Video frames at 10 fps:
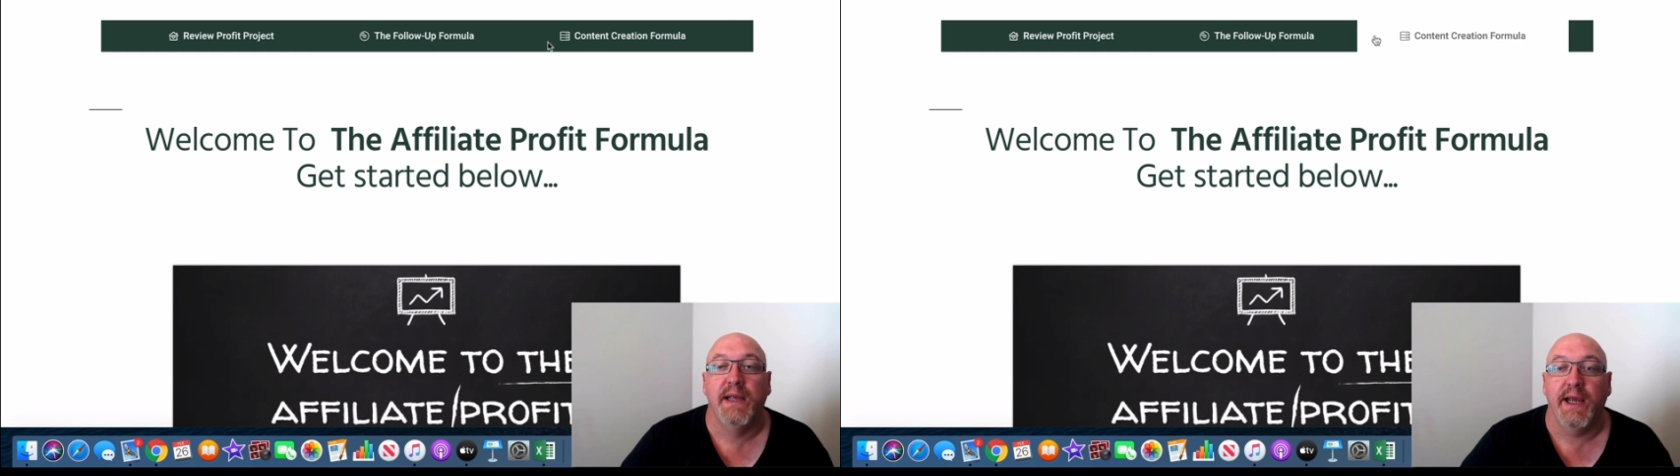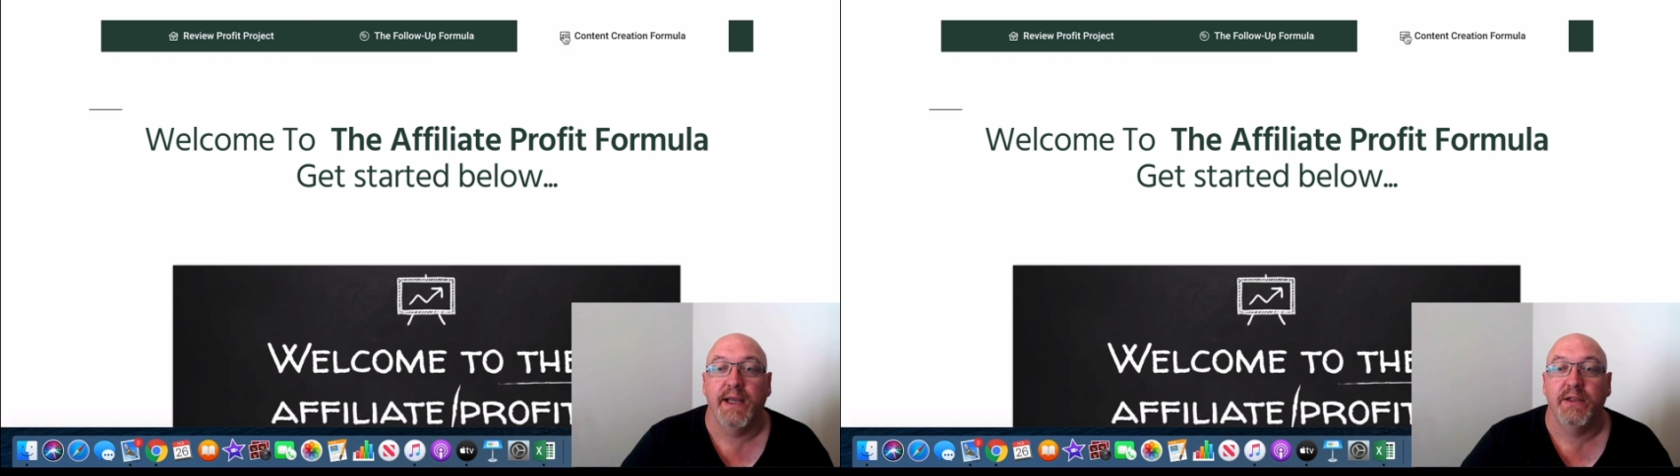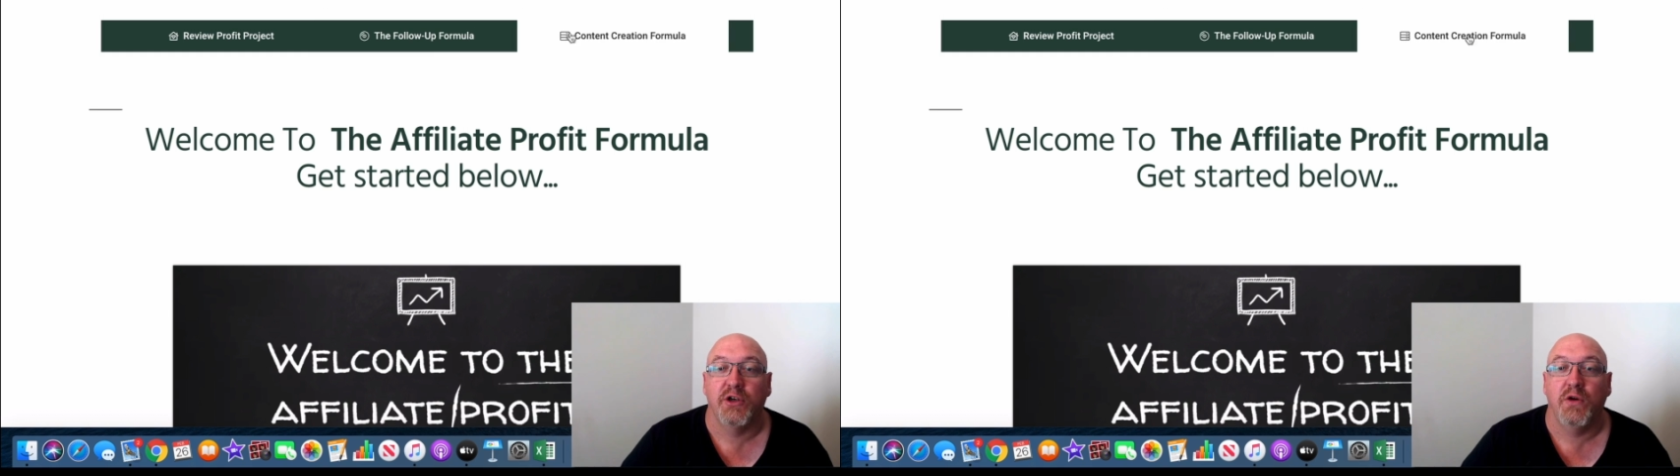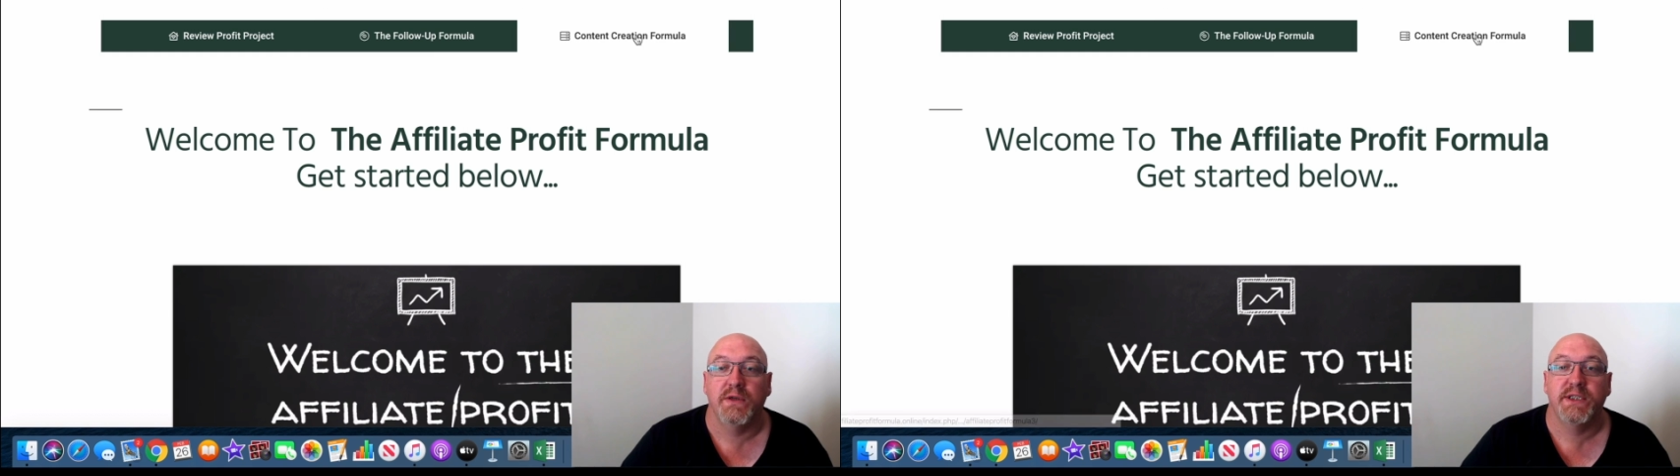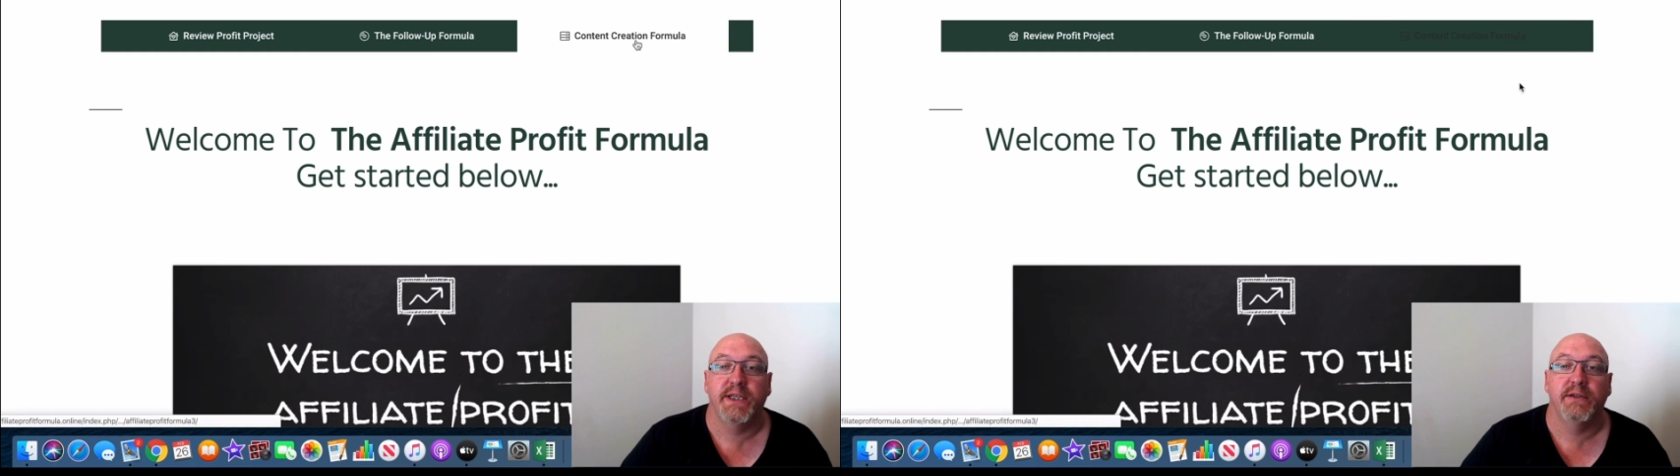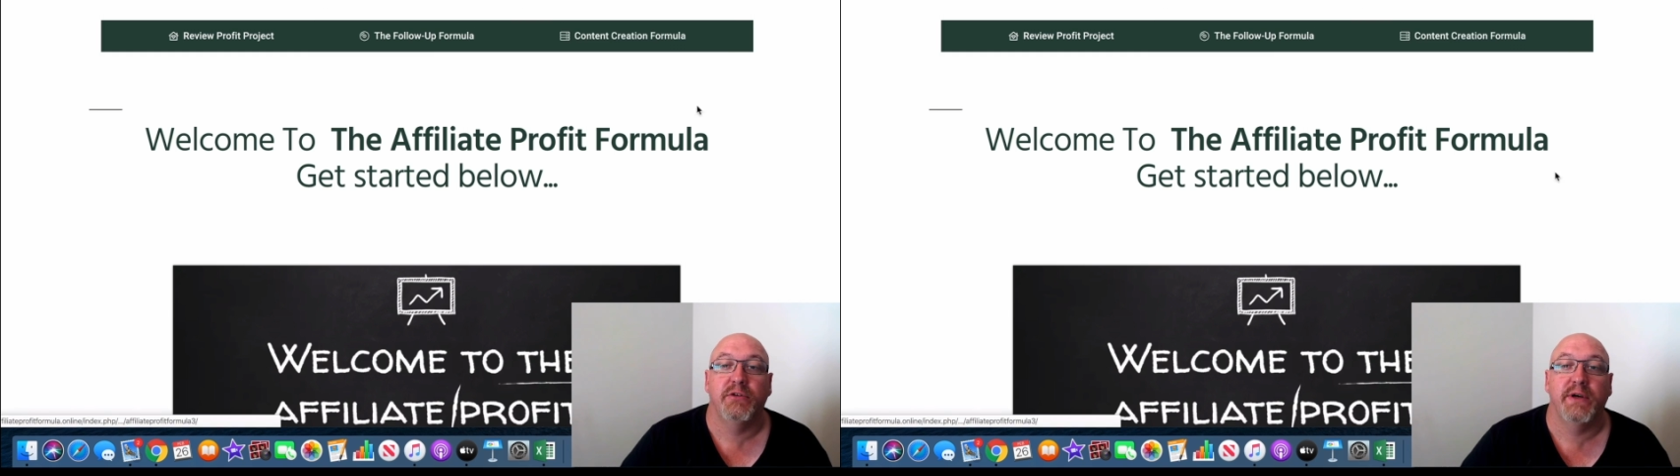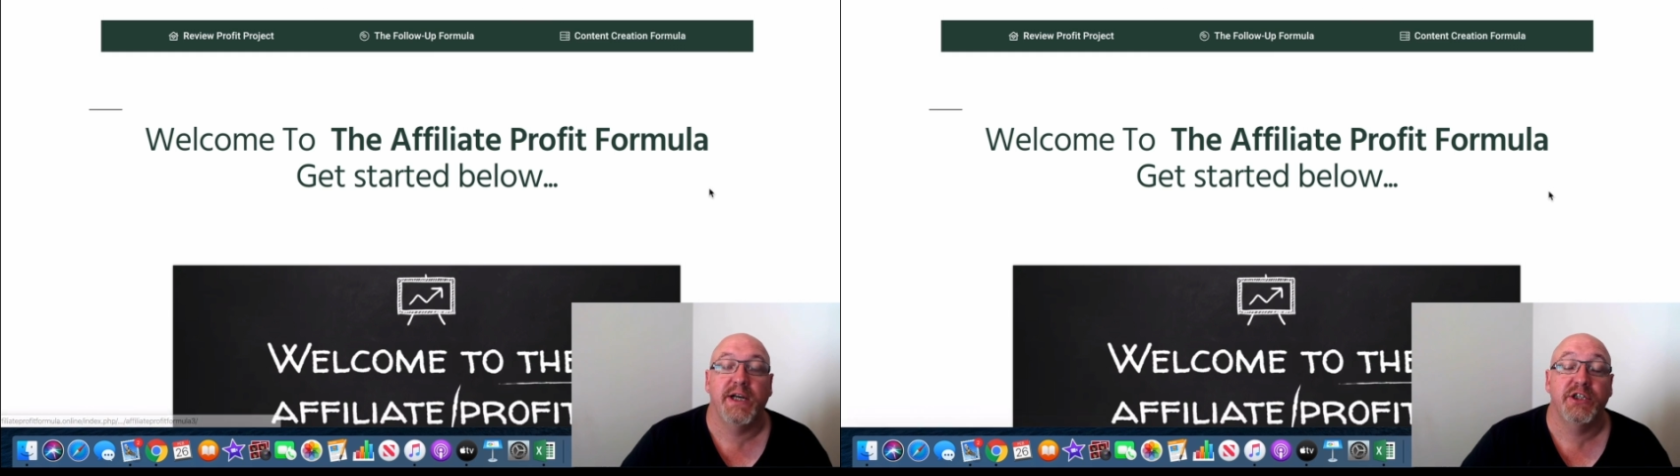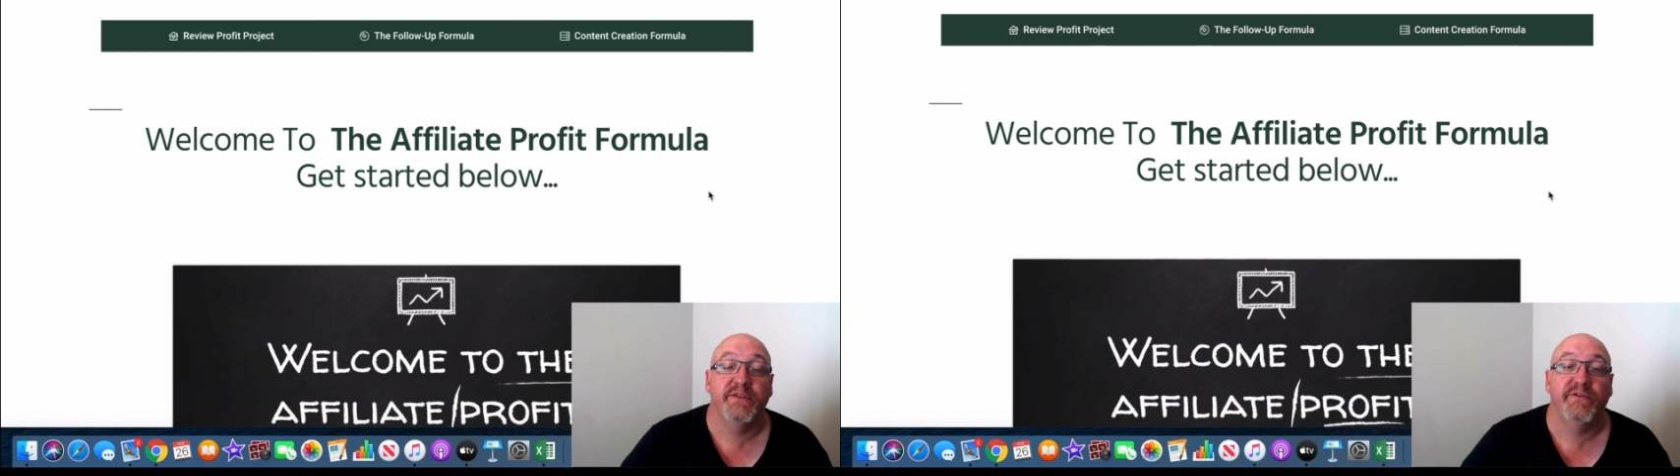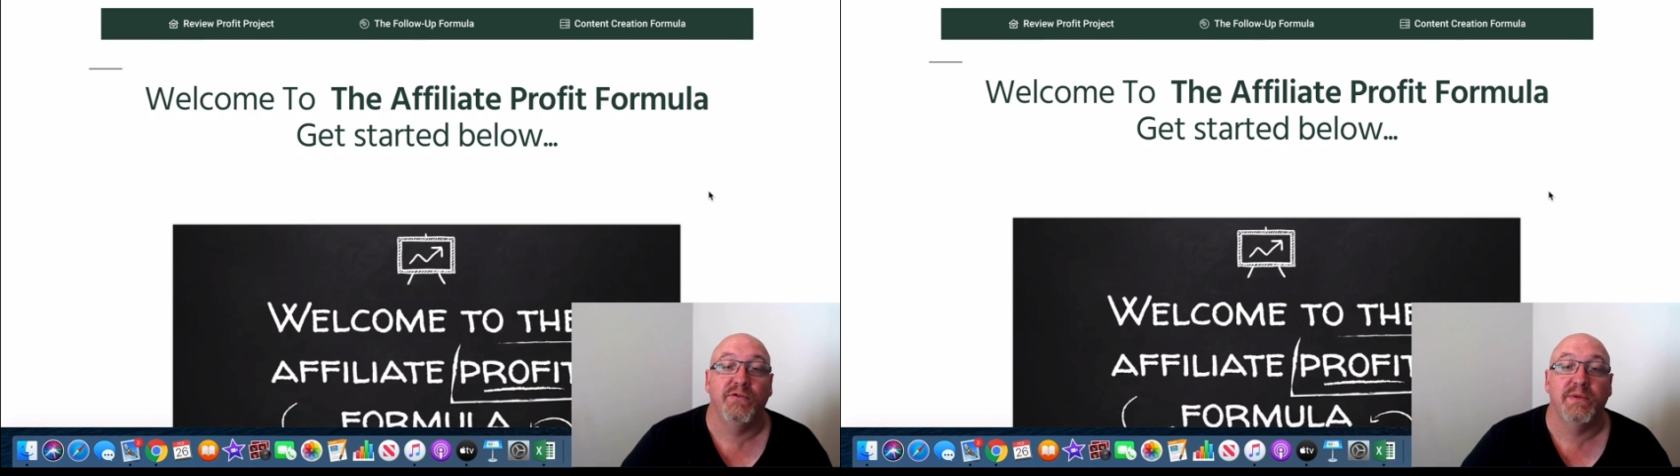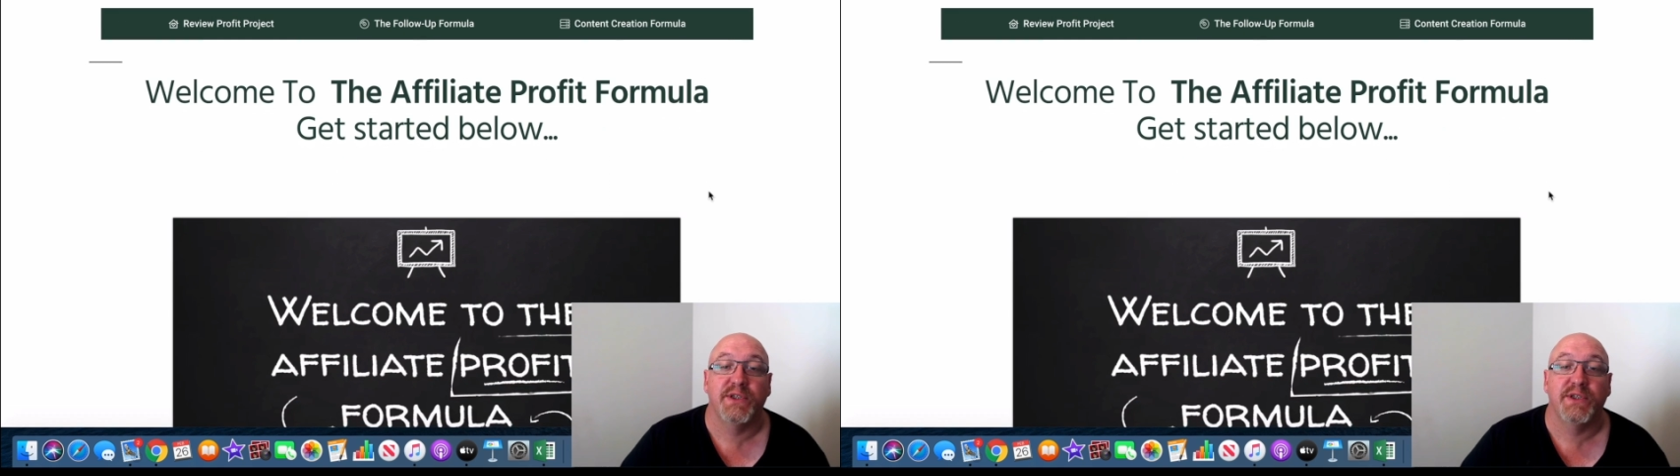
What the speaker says: and the content creation formula.